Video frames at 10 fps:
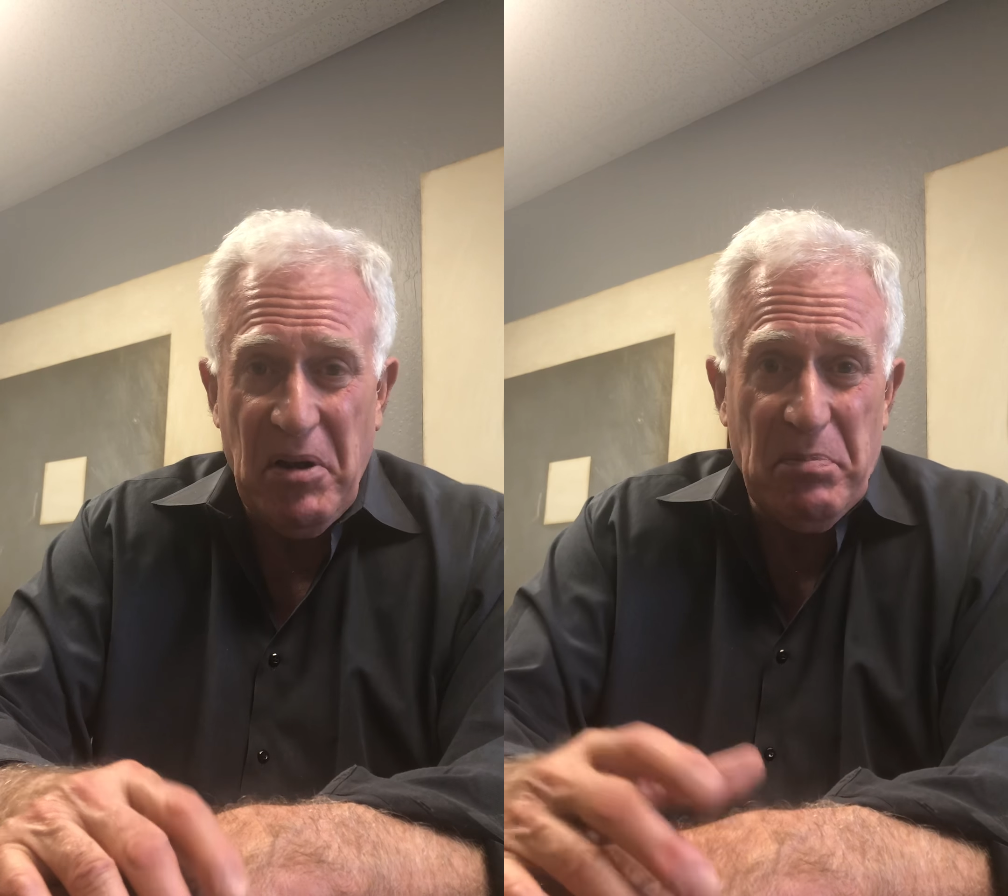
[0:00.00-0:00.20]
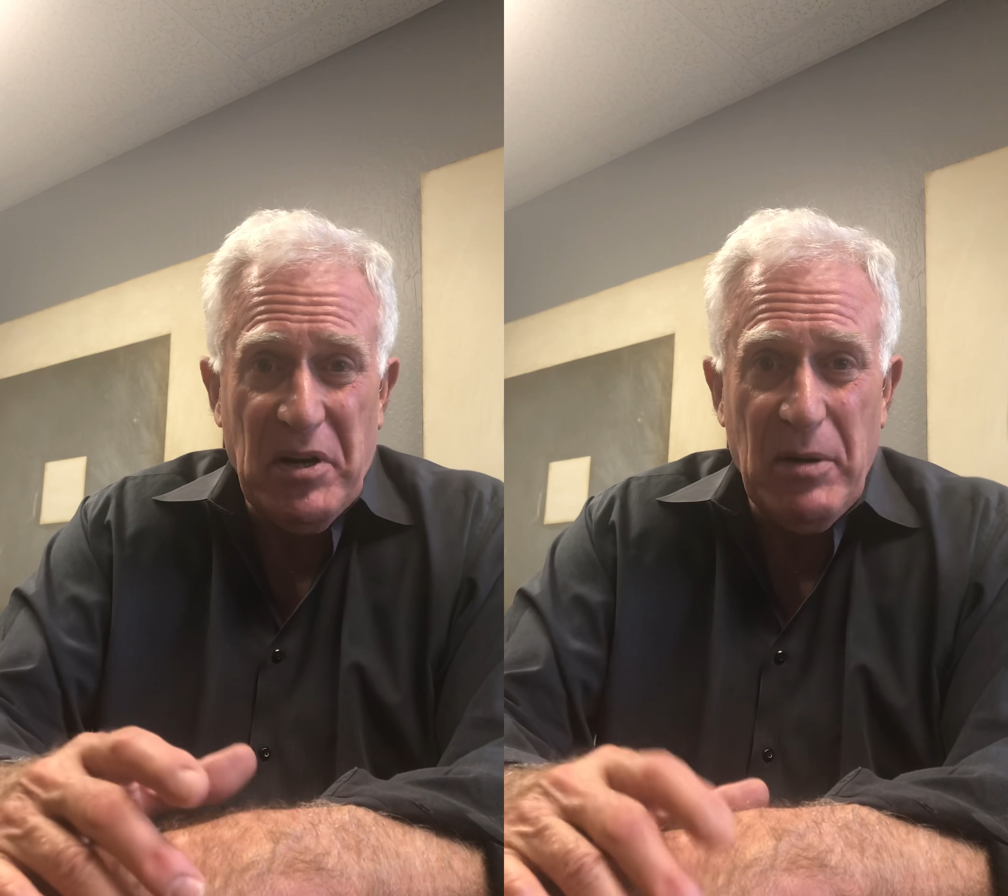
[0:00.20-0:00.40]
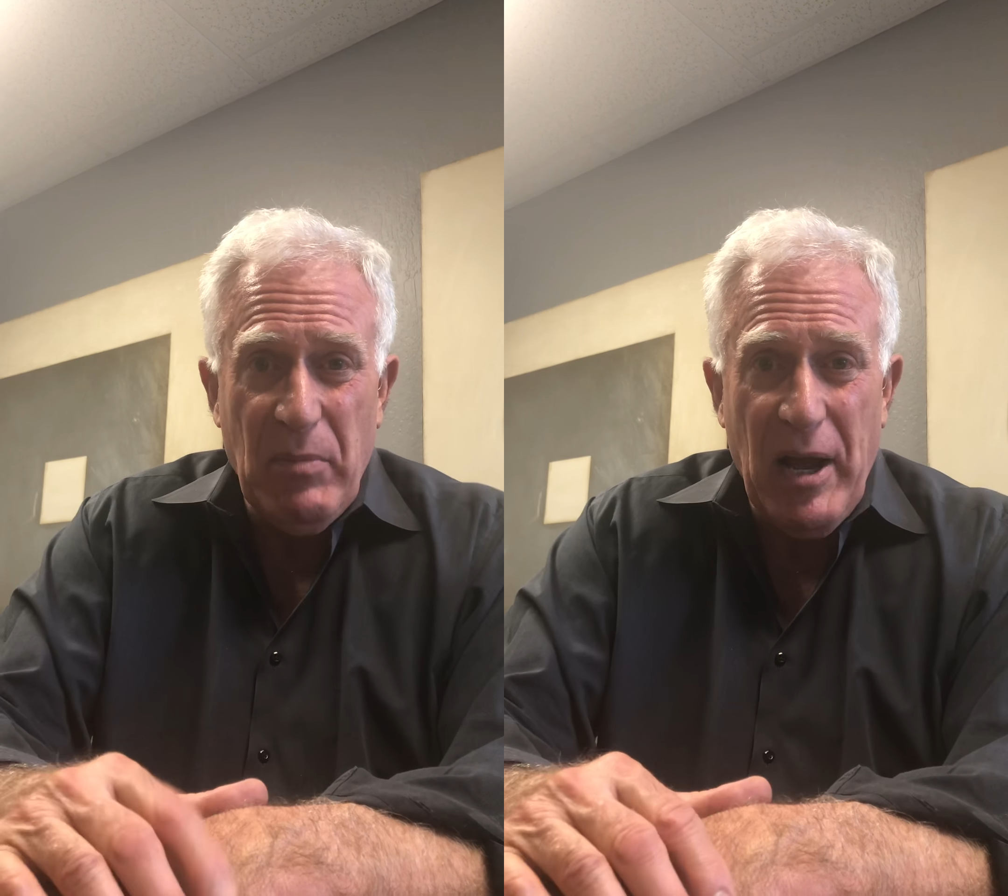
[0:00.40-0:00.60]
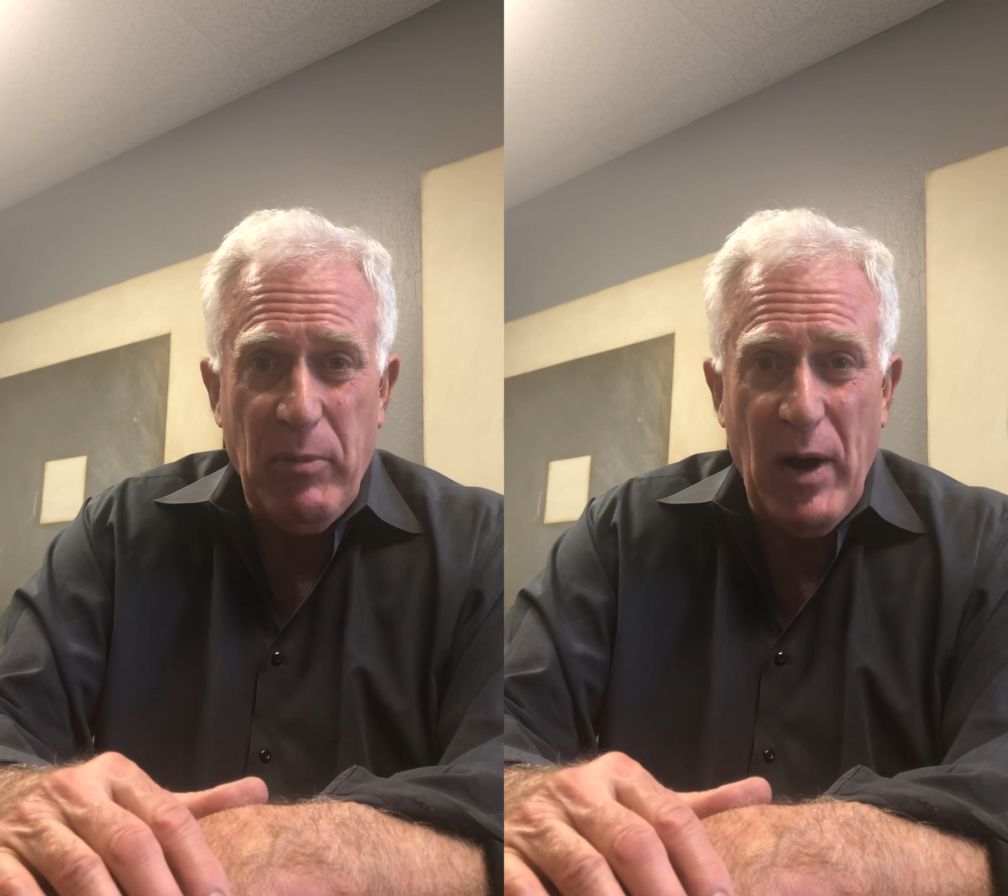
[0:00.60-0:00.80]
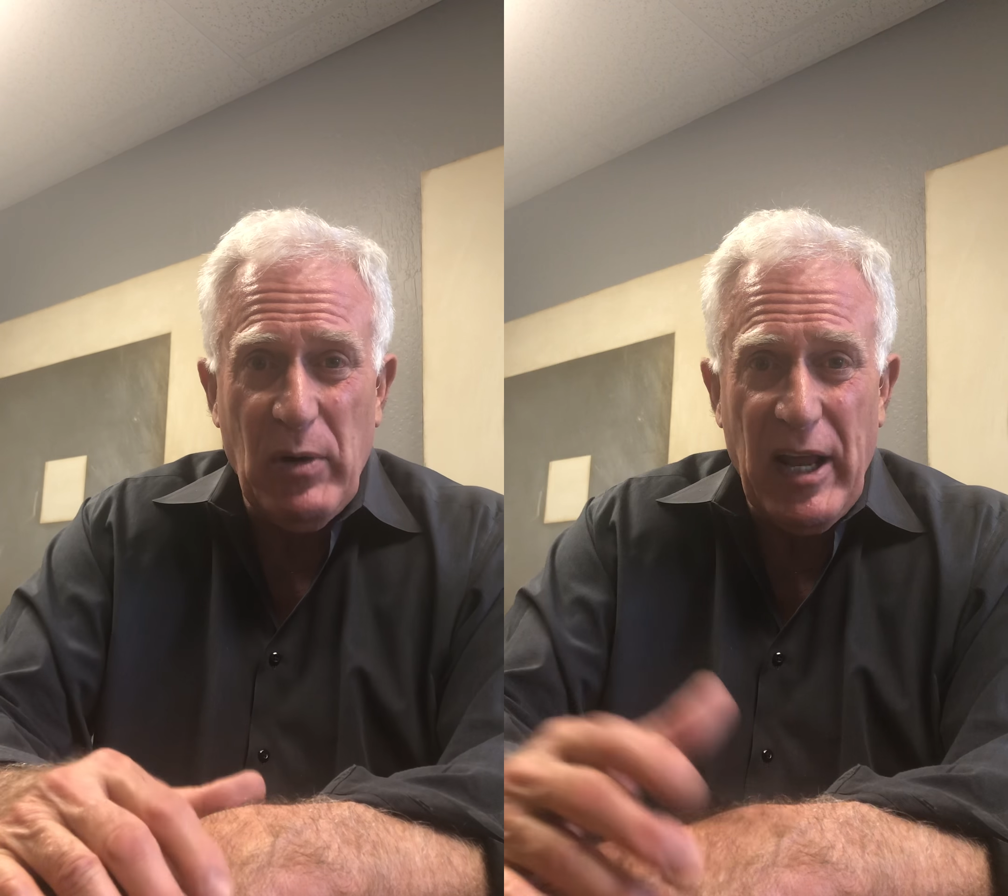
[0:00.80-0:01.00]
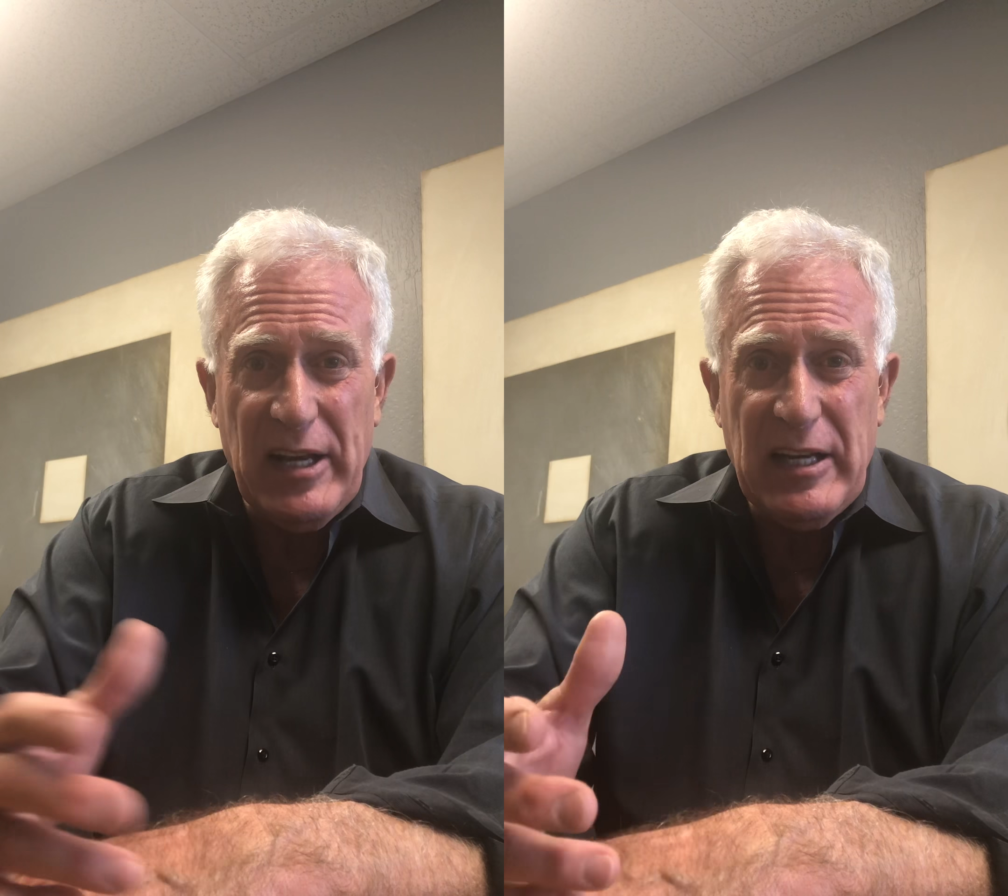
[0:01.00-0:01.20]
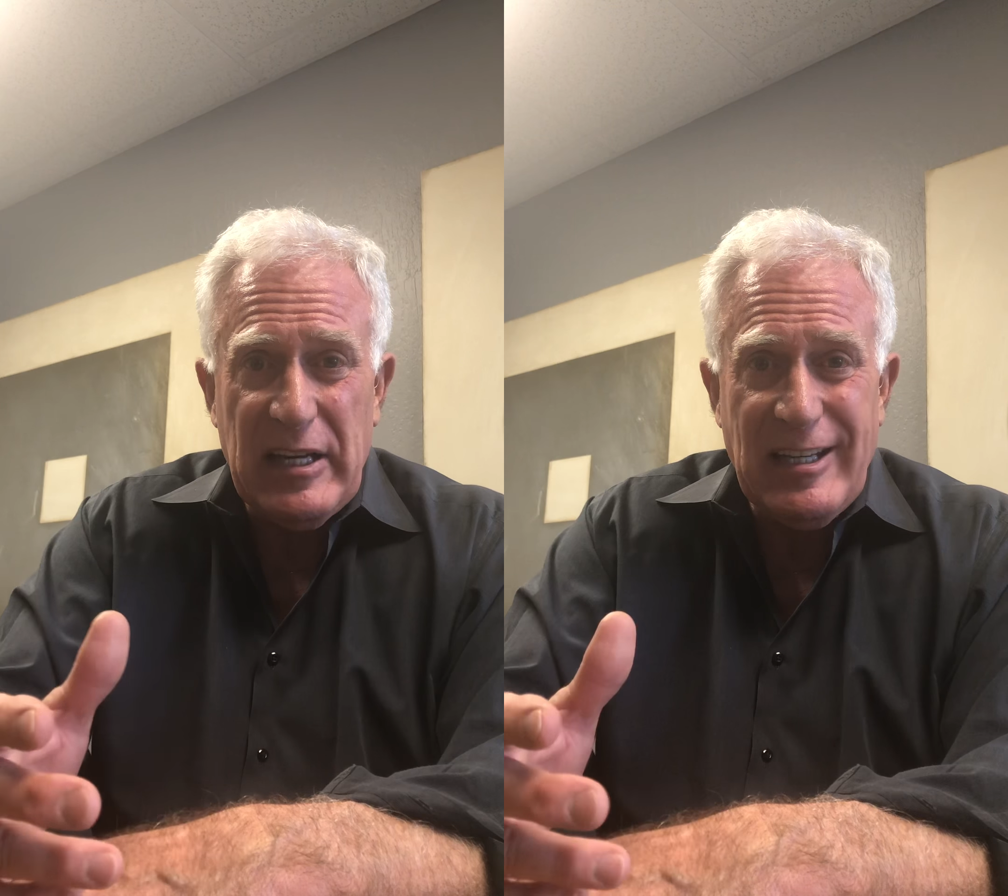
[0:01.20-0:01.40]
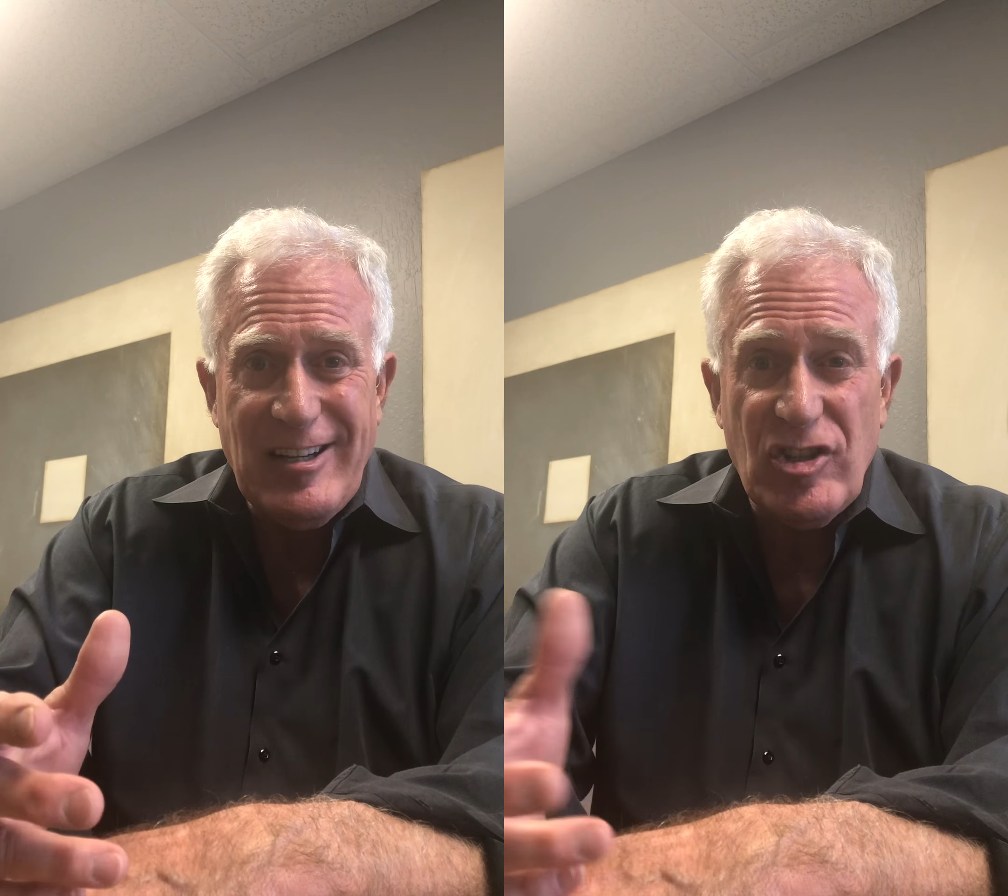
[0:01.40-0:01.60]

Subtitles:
I'd beat them up. Why would I need to